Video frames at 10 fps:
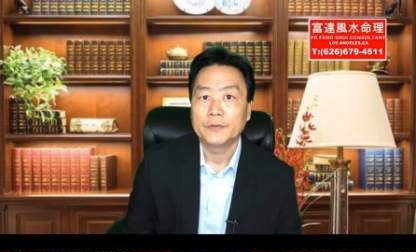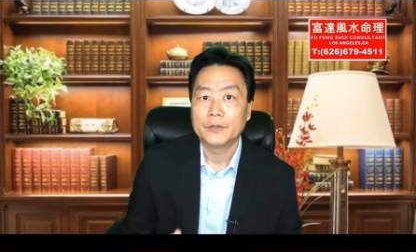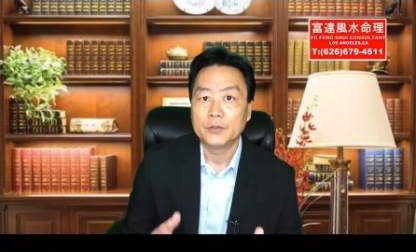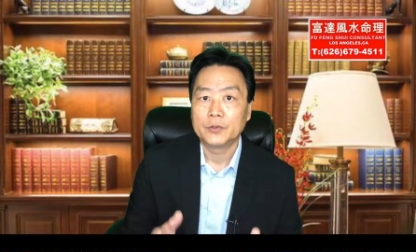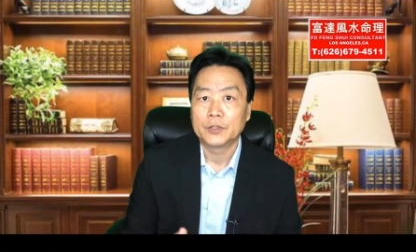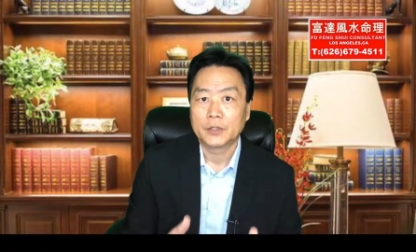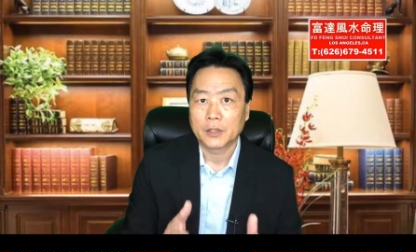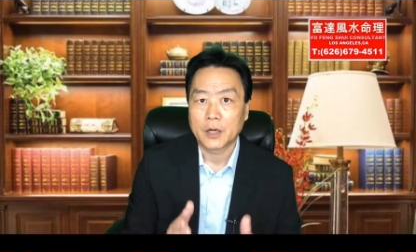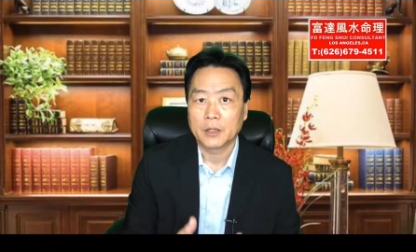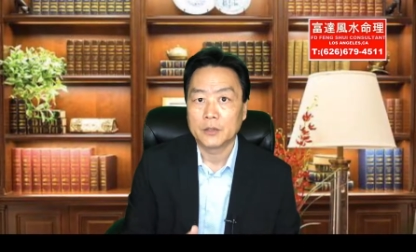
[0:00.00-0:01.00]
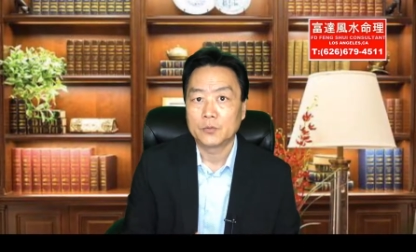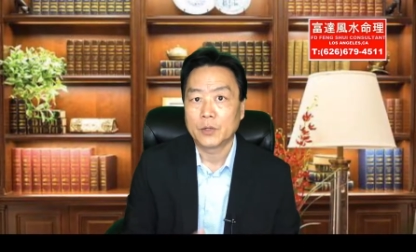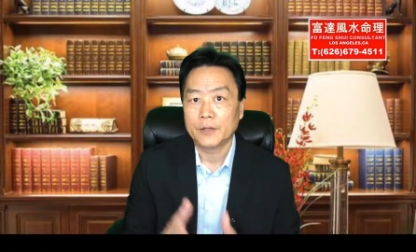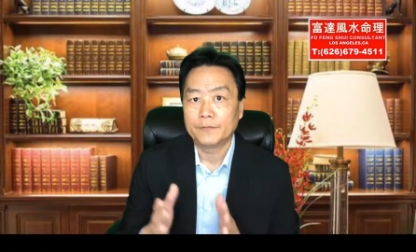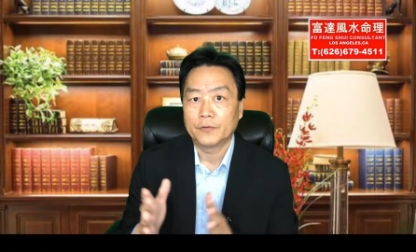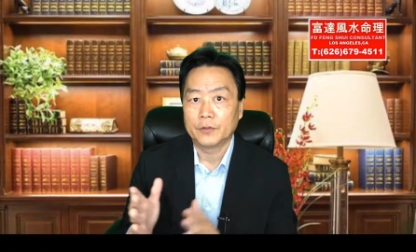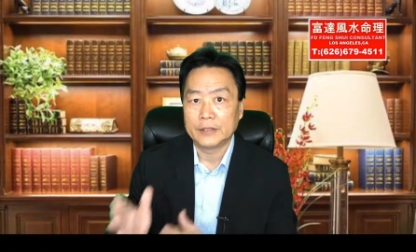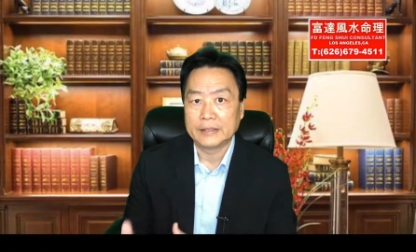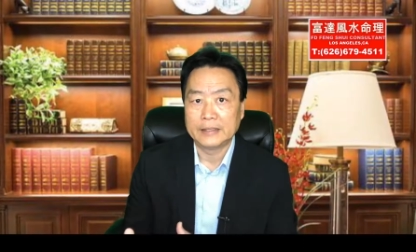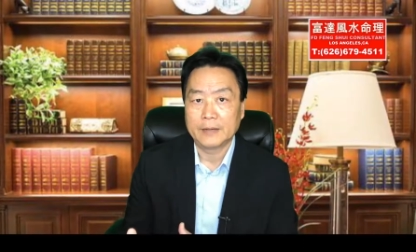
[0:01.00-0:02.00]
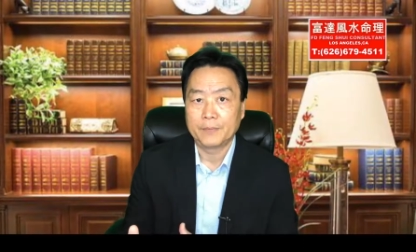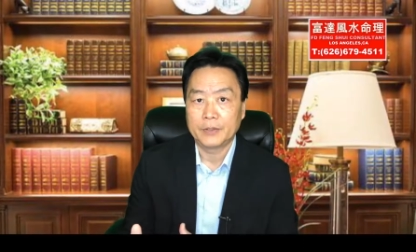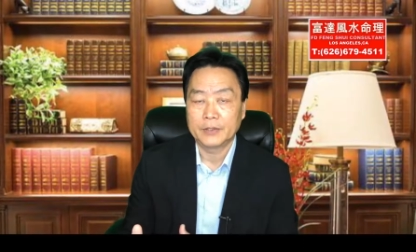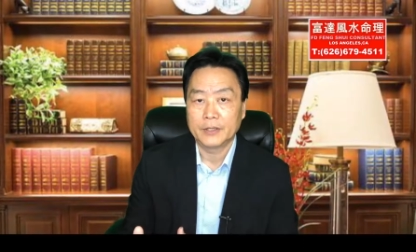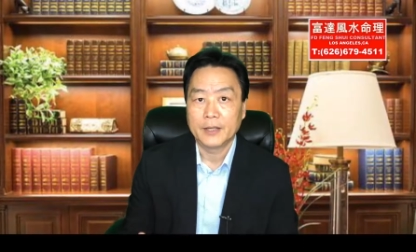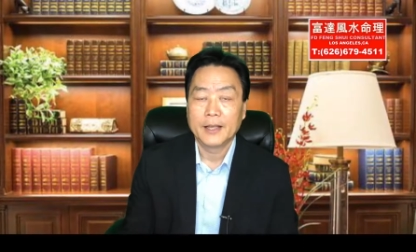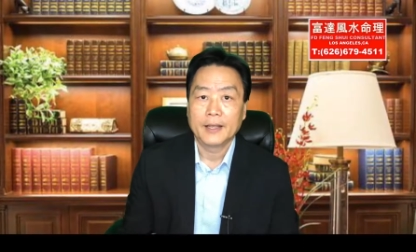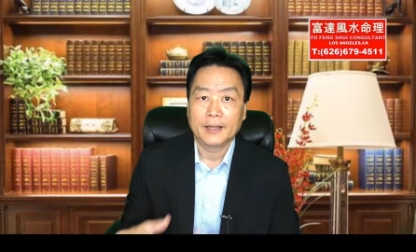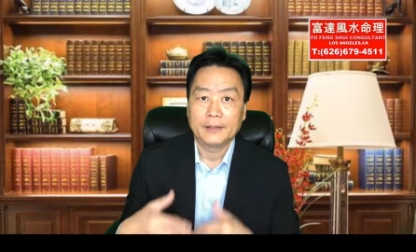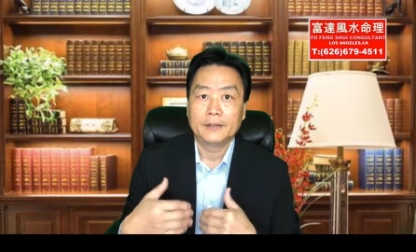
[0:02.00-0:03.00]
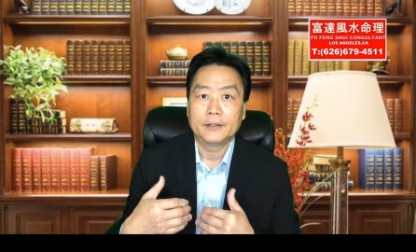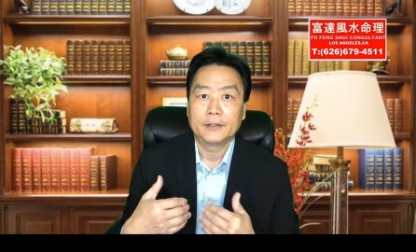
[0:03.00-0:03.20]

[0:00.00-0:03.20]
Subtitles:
to use the color right for that person, and